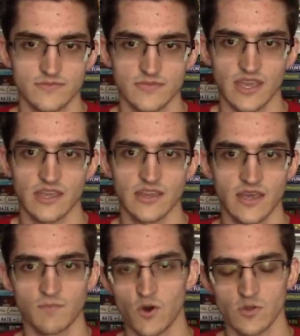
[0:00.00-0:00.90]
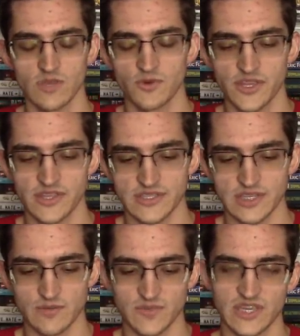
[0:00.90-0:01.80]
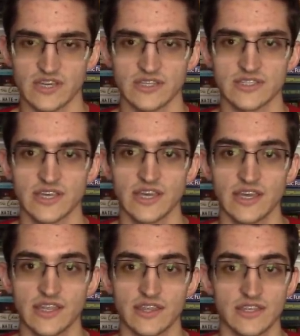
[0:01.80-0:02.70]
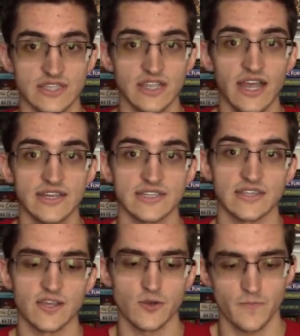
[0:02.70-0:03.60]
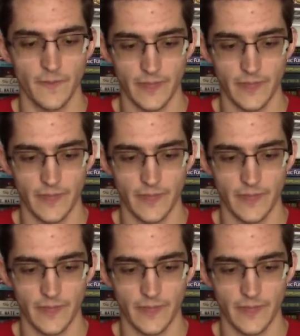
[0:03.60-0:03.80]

And I'm only bringing this up because this line is in there.